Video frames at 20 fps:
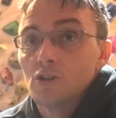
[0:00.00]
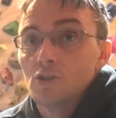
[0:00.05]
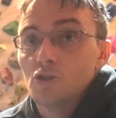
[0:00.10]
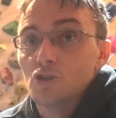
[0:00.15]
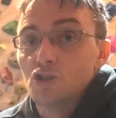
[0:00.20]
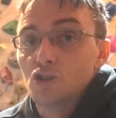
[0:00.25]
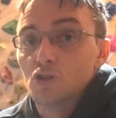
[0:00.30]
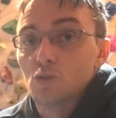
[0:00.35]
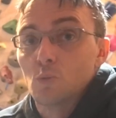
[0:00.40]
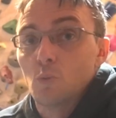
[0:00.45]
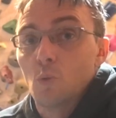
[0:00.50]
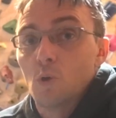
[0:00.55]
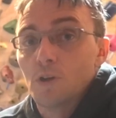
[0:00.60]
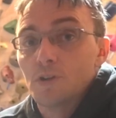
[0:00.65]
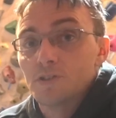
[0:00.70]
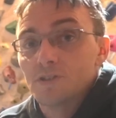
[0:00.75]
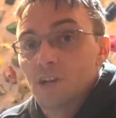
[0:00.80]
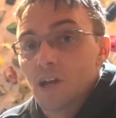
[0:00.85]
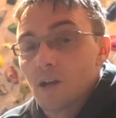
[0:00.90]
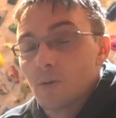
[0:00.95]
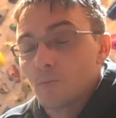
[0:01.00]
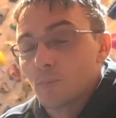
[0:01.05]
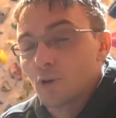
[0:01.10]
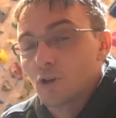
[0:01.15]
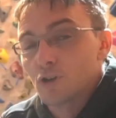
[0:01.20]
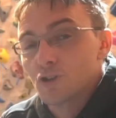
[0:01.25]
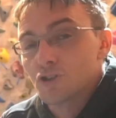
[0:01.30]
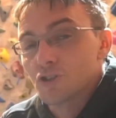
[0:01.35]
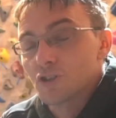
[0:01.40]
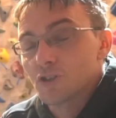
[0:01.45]
just one-time
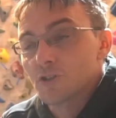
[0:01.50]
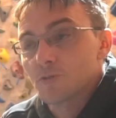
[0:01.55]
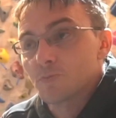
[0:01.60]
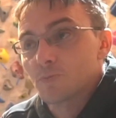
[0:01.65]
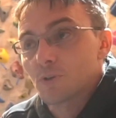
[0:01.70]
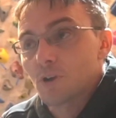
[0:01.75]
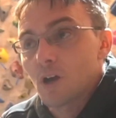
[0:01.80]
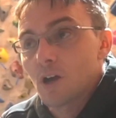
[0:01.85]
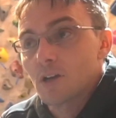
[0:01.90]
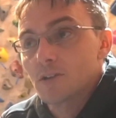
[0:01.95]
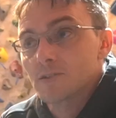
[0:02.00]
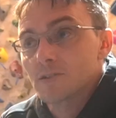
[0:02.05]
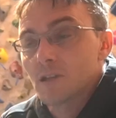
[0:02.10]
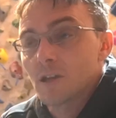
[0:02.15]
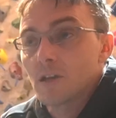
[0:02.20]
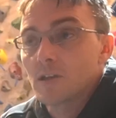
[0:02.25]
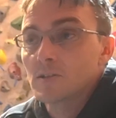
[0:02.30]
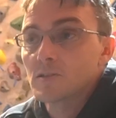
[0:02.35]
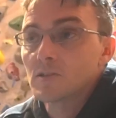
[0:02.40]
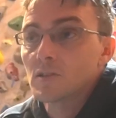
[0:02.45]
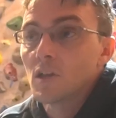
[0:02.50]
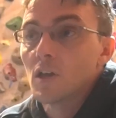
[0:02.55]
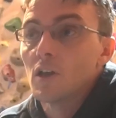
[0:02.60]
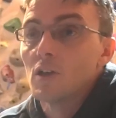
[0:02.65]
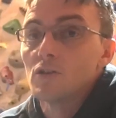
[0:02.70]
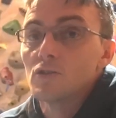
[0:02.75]
purchase process